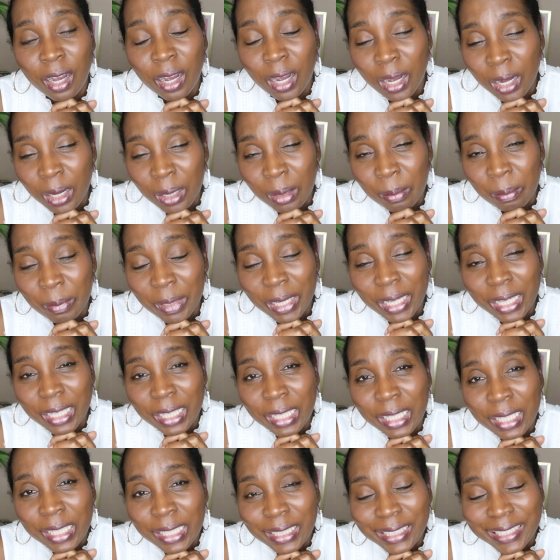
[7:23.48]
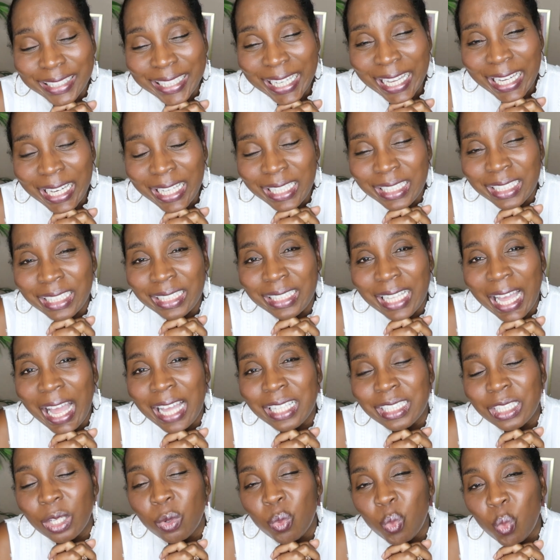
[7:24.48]
um challenges
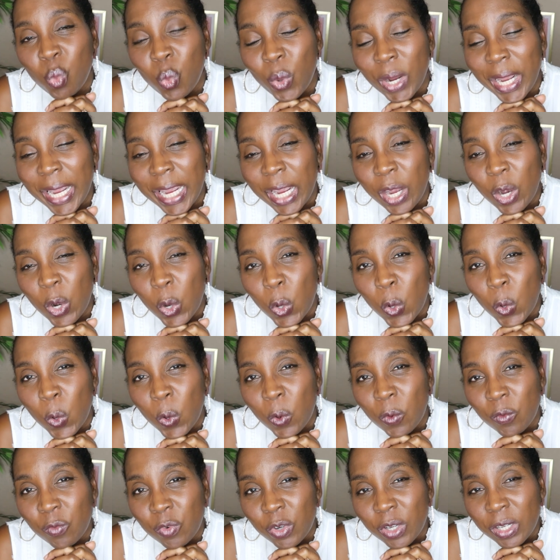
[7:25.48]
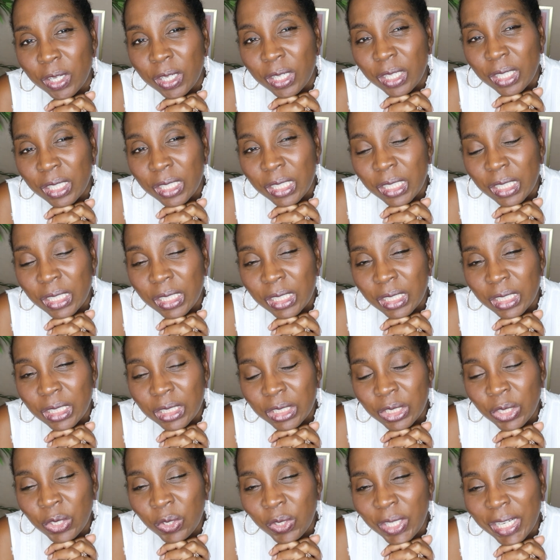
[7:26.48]
as a way of
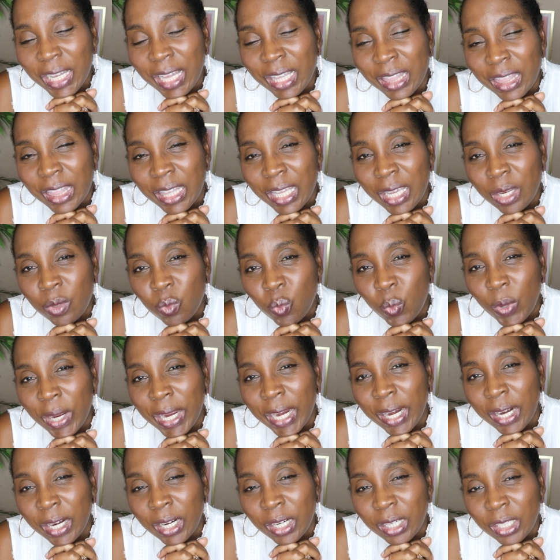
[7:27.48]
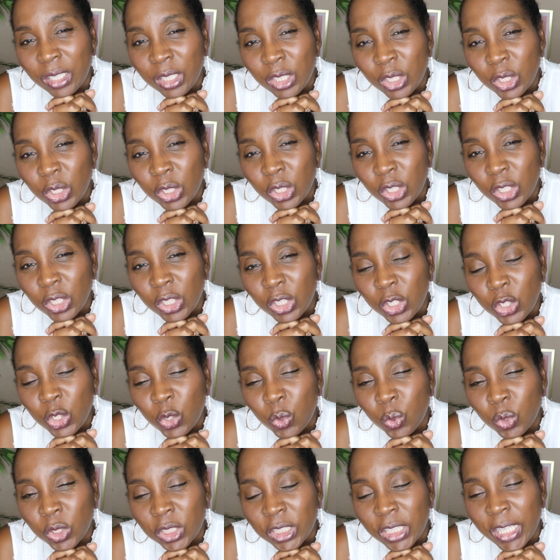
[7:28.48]
you know that thing where
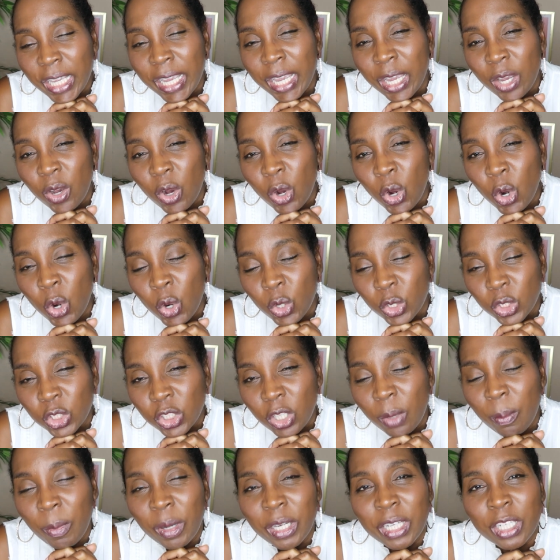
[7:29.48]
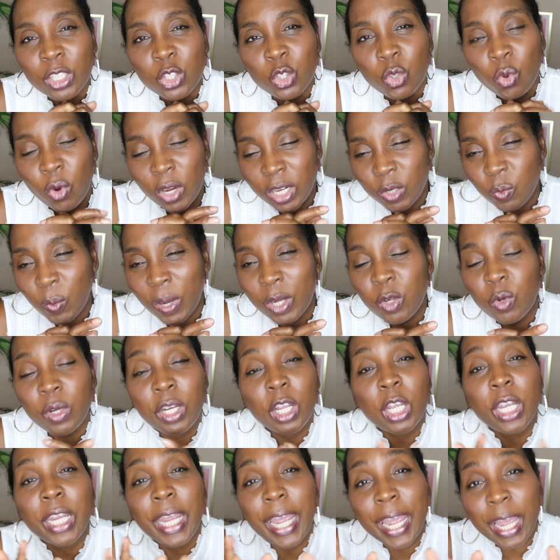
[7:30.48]
you say oh somebody's growing we're
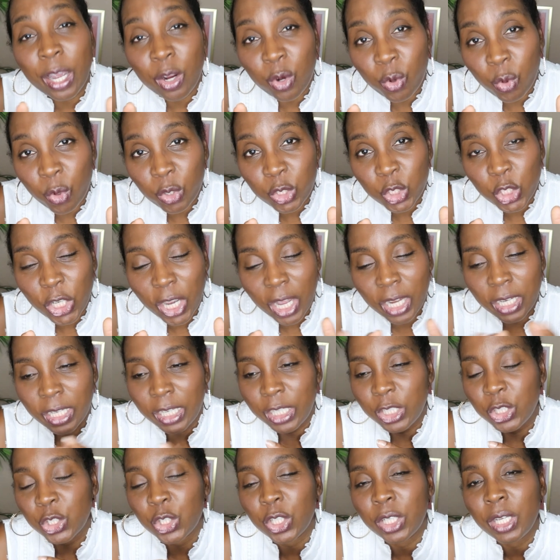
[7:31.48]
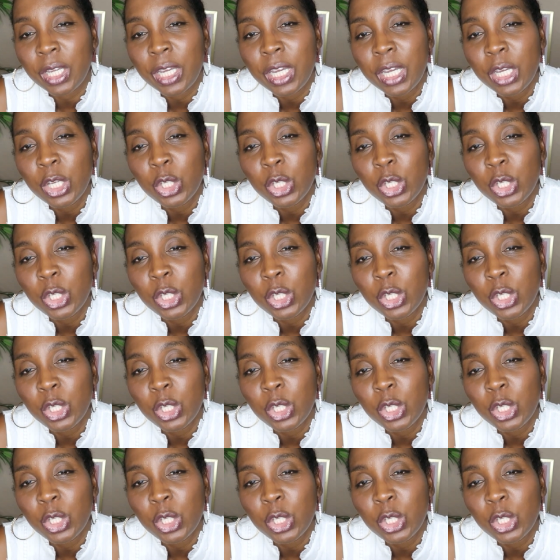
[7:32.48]
doing a hair growth challenge